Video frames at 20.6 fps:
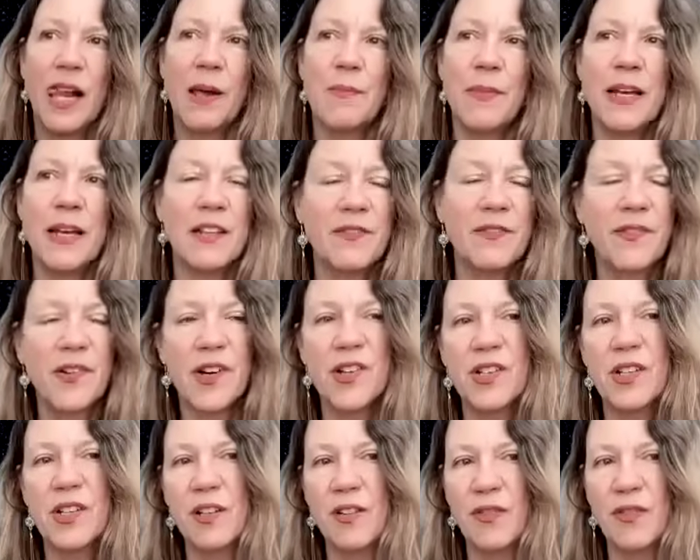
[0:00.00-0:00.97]
May the
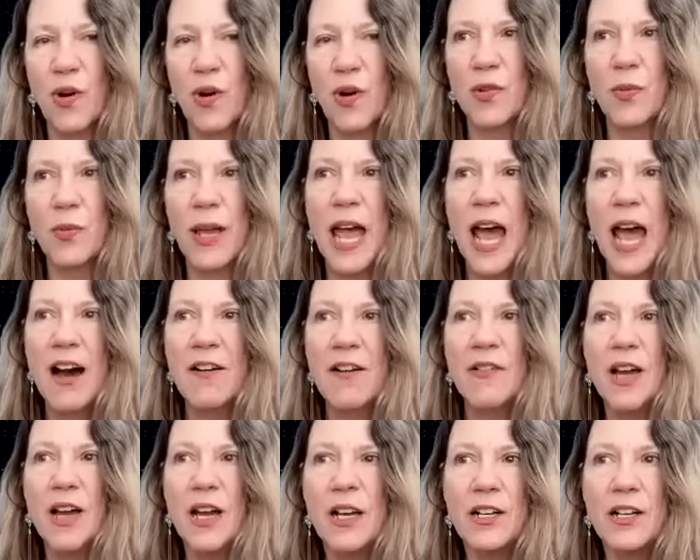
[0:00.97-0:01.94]
first to the fourth, we
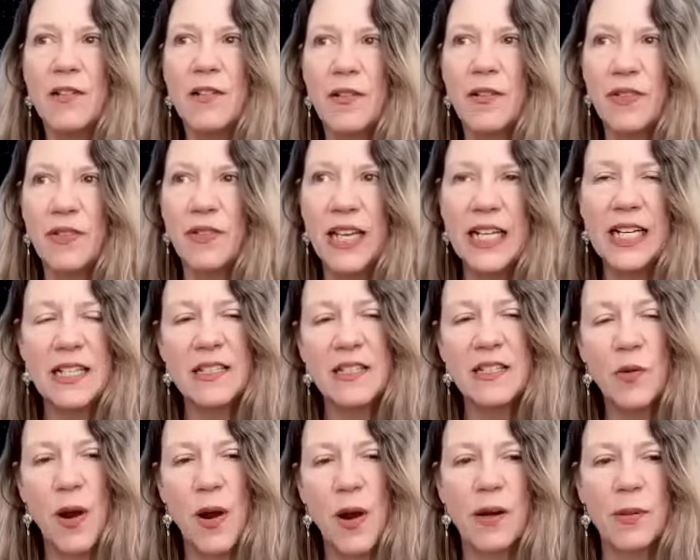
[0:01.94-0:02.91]
have Venus
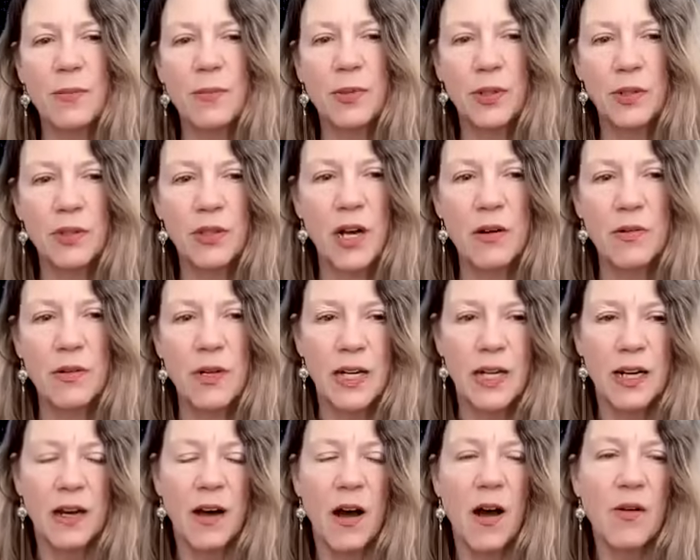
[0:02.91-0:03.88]
squaring Pluto.
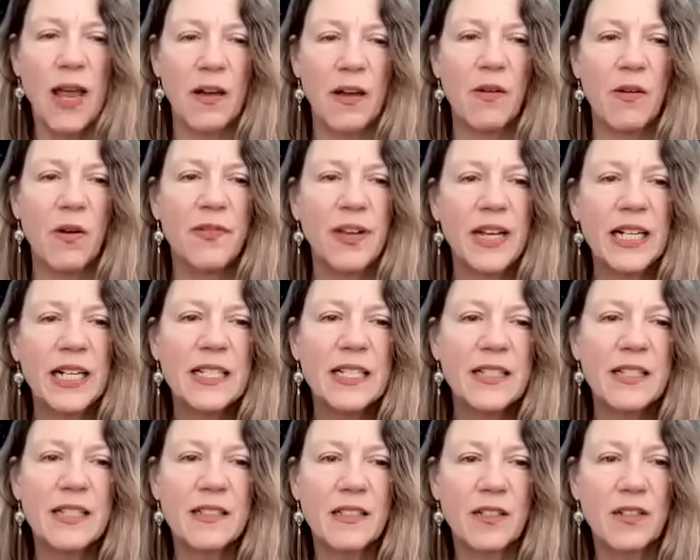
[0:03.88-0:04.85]
Okay, well,
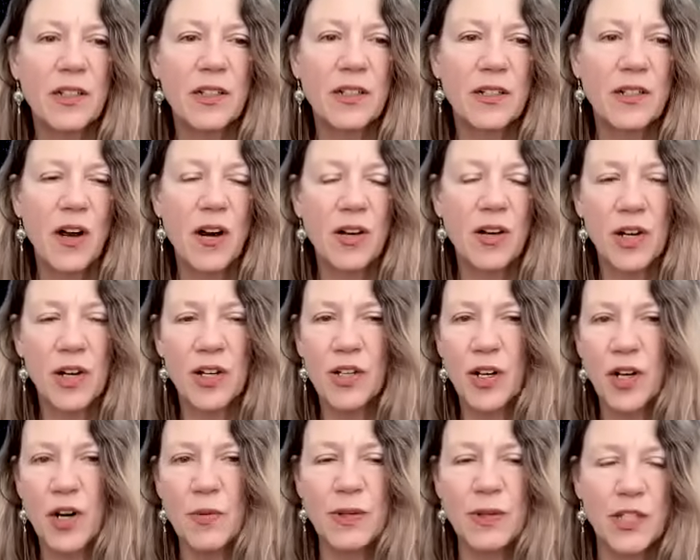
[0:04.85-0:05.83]
Venus is a good, good
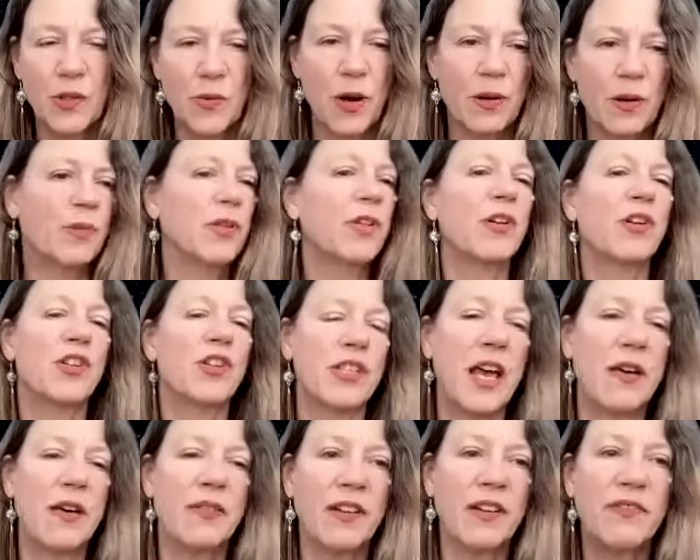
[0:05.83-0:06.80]
girl, but squaring Pluto, she's
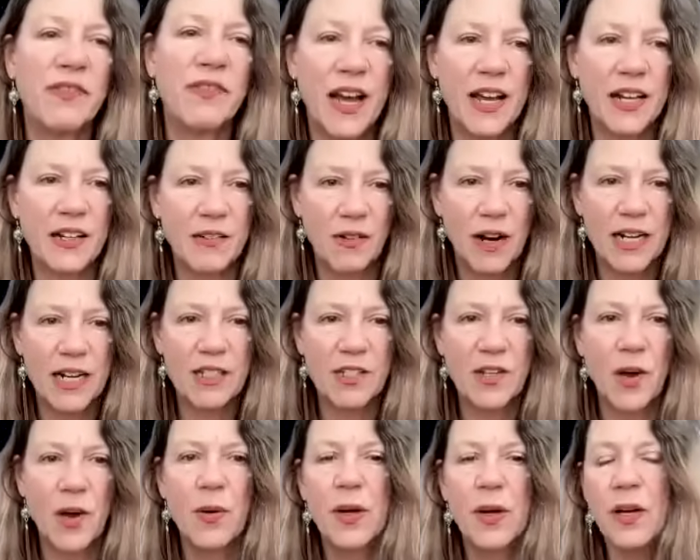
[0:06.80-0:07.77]
having a fight, right?
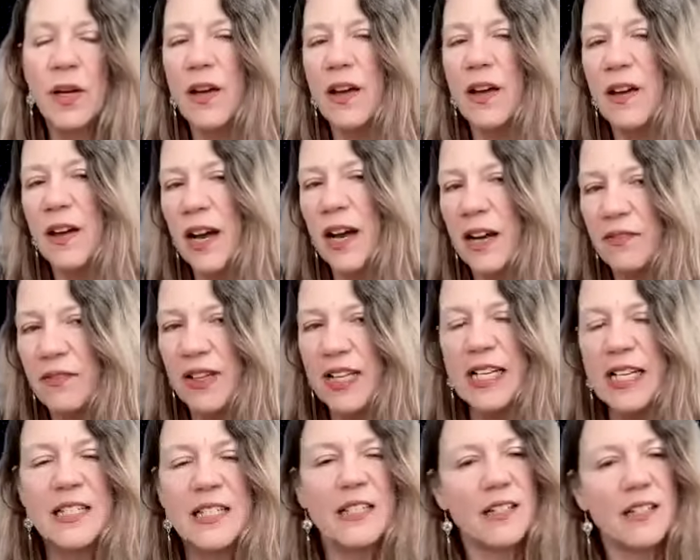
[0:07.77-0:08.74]
So uh,
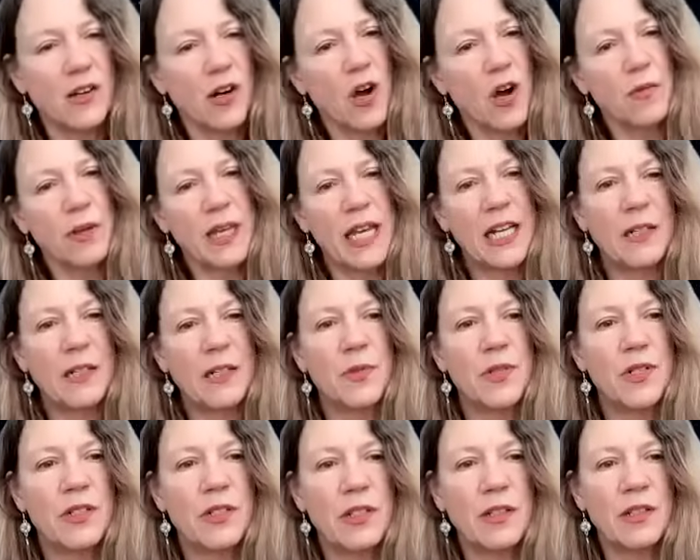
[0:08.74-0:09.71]
Venus is in her home kingdom.
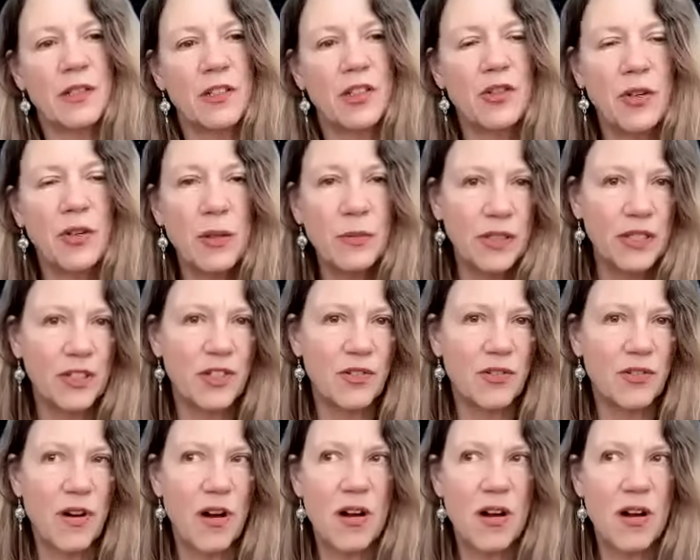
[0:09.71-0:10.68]
She's extremely
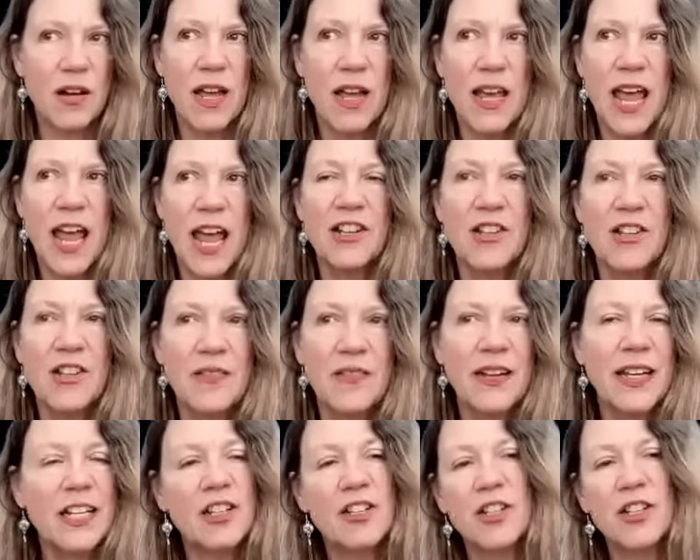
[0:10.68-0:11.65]
strong, and she's
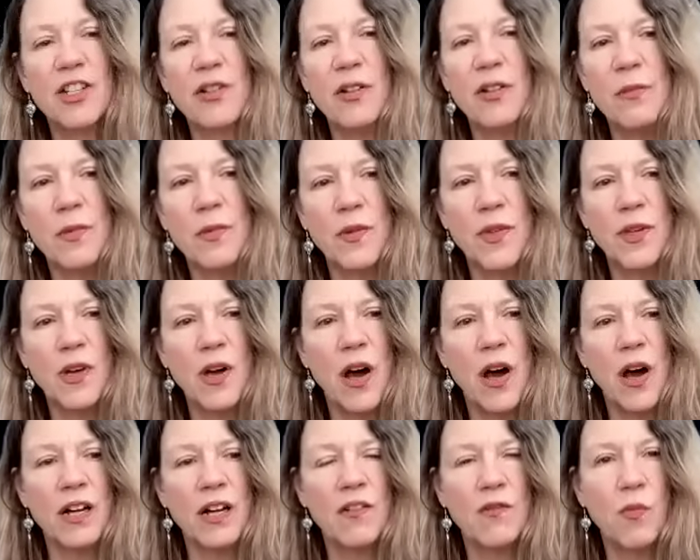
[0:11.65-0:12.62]
having a disagreement with the
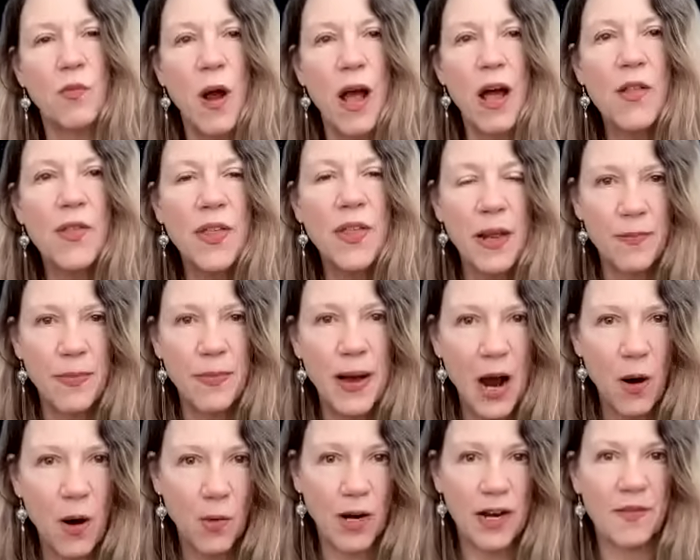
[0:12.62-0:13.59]
god of wealth and
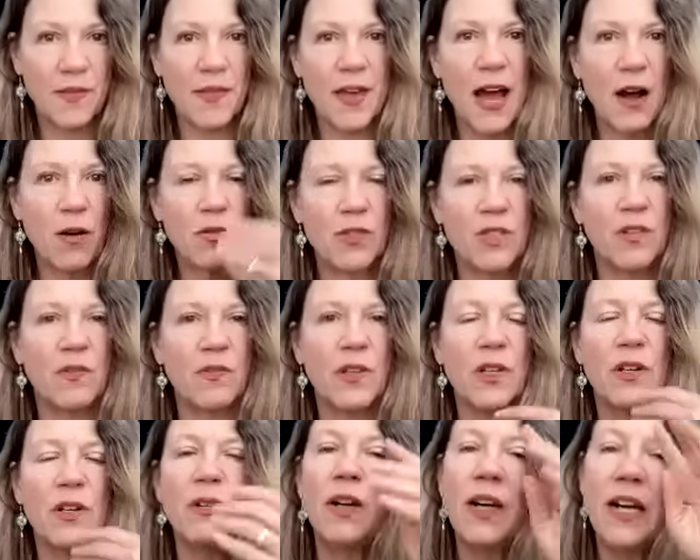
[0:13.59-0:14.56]
power in the house of
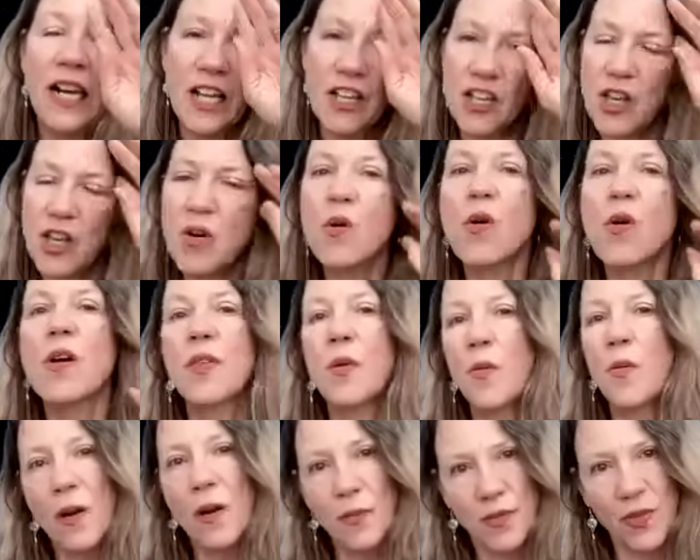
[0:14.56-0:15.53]
you. You are
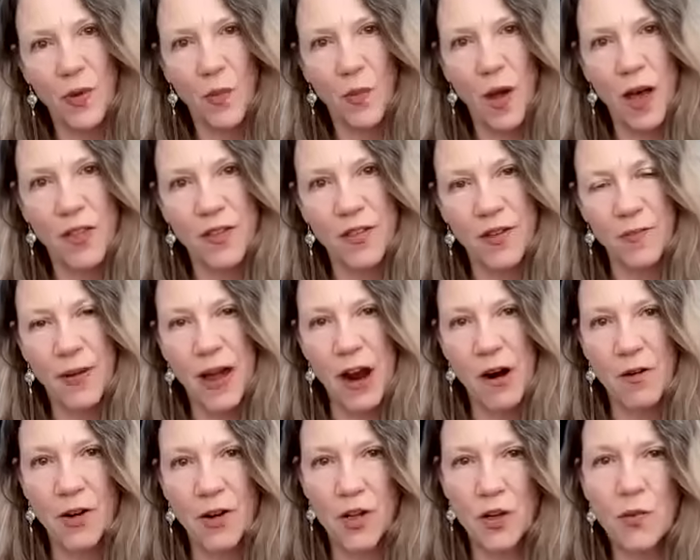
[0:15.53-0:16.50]
the one with the wealth and
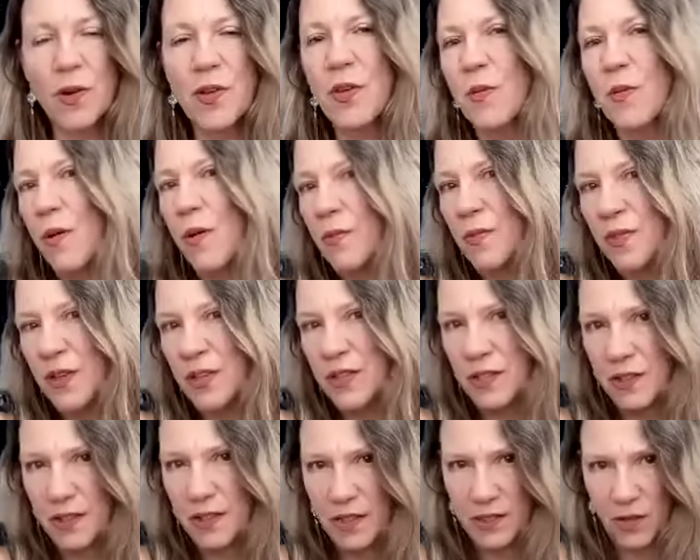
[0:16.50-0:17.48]
power. You are the one with
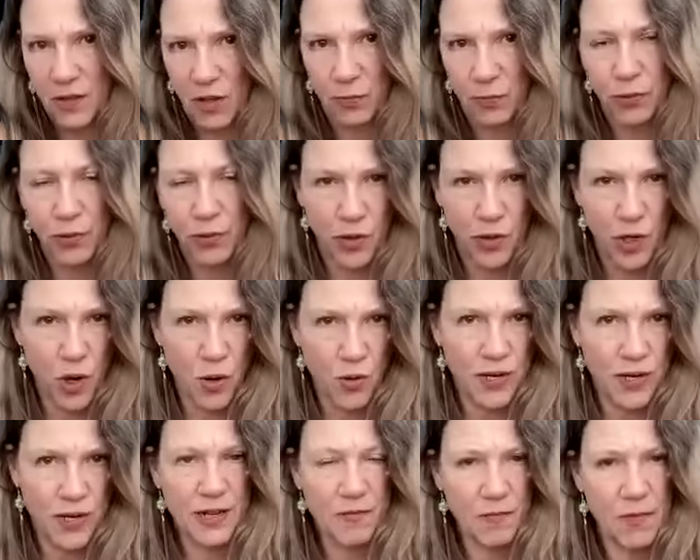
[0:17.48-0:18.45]
the, the sort of
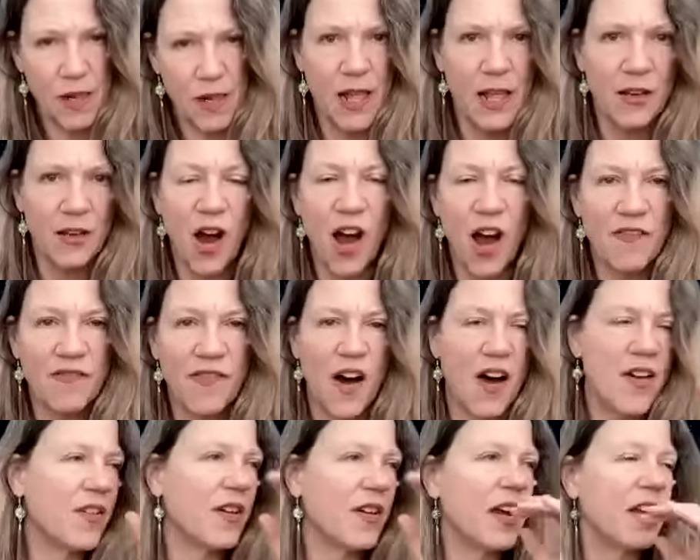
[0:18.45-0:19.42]
Plutonian
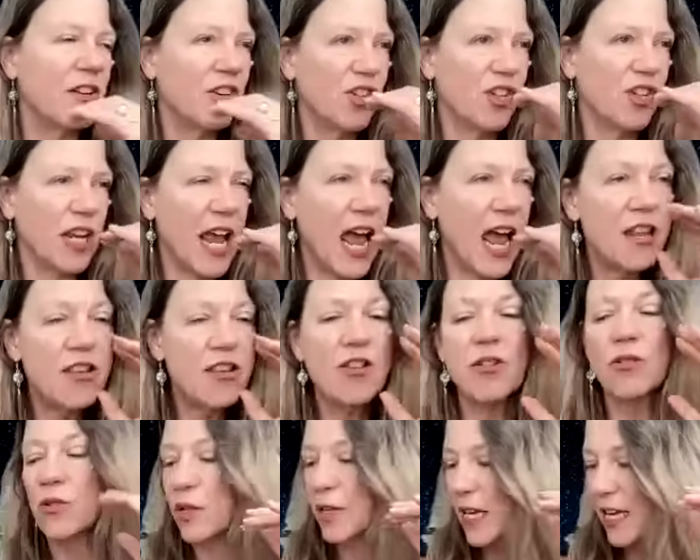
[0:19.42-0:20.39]
godfather energy, and
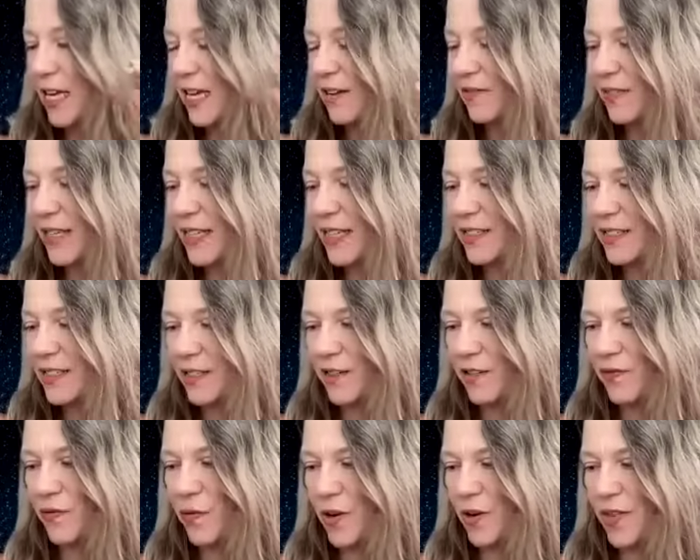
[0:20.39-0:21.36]
you're looking at Venus in
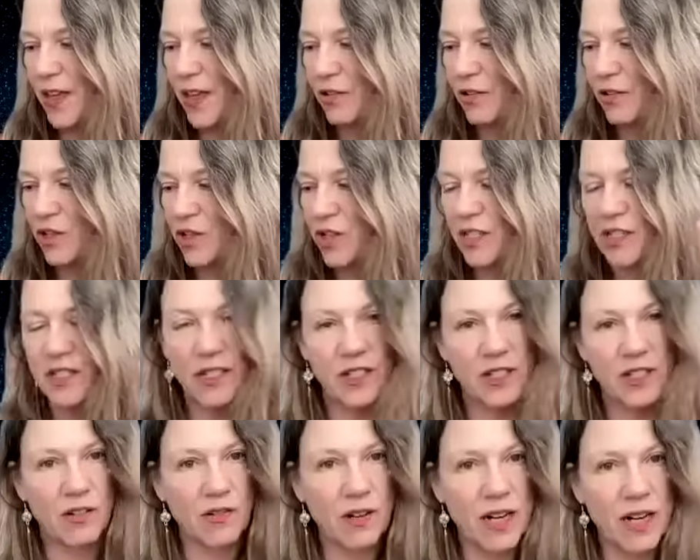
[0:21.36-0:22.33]
your fourth house, and she's
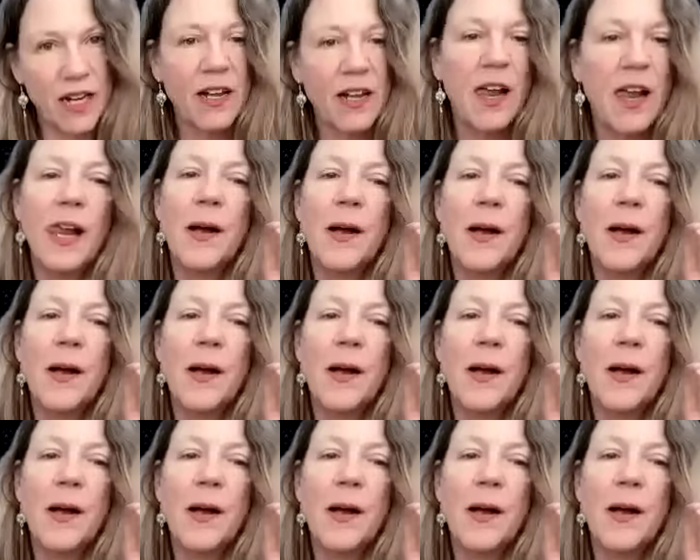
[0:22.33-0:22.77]
disagreeing.